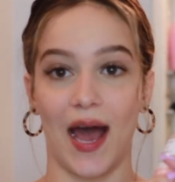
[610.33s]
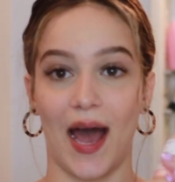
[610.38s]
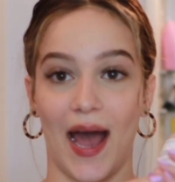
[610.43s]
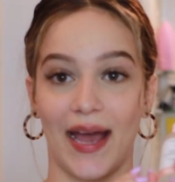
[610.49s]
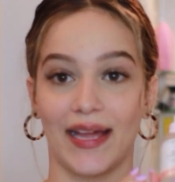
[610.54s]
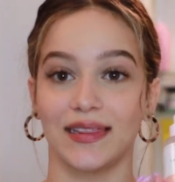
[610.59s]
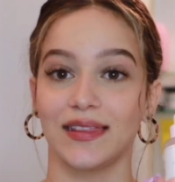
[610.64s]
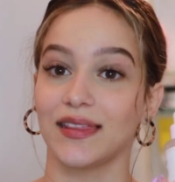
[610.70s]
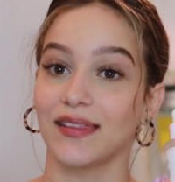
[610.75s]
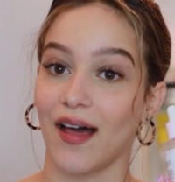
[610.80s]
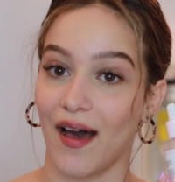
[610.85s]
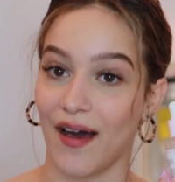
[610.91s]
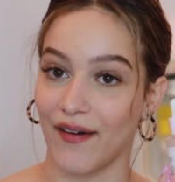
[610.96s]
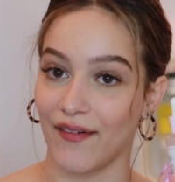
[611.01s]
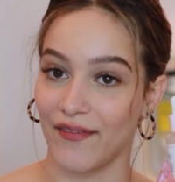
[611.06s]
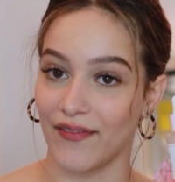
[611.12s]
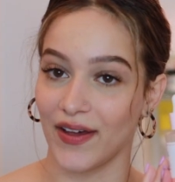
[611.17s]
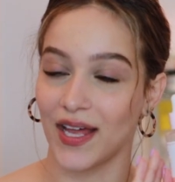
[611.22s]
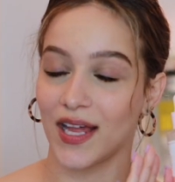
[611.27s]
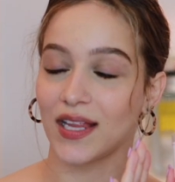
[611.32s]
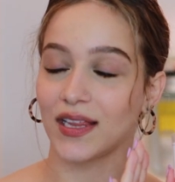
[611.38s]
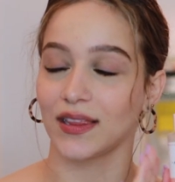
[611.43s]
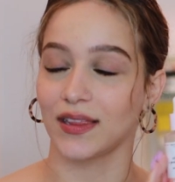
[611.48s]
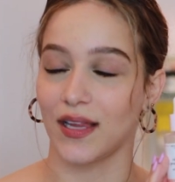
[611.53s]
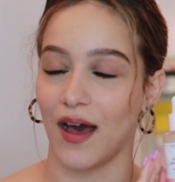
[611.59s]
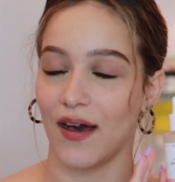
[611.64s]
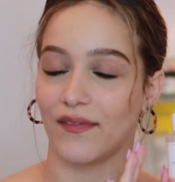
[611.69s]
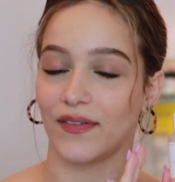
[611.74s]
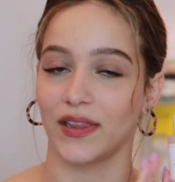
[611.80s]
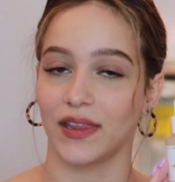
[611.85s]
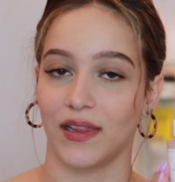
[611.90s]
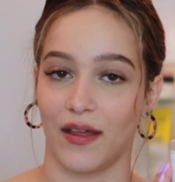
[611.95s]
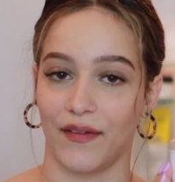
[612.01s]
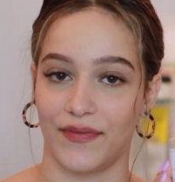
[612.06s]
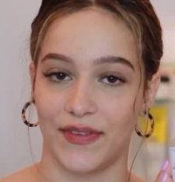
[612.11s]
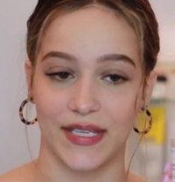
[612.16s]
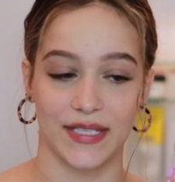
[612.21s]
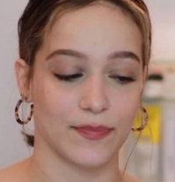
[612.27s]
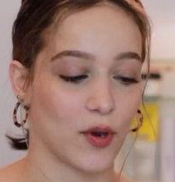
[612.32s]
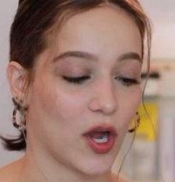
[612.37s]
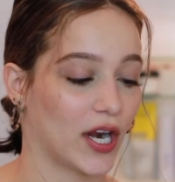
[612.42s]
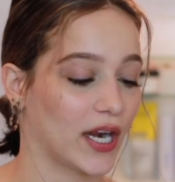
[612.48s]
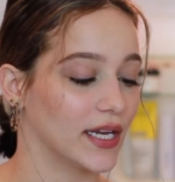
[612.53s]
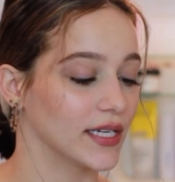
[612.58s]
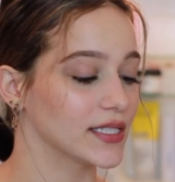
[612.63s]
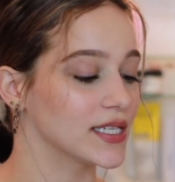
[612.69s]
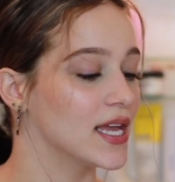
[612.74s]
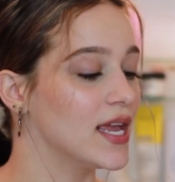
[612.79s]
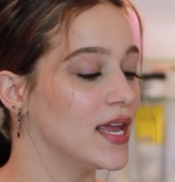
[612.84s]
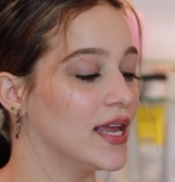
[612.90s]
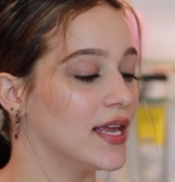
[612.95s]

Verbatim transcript: I love, love, love this product.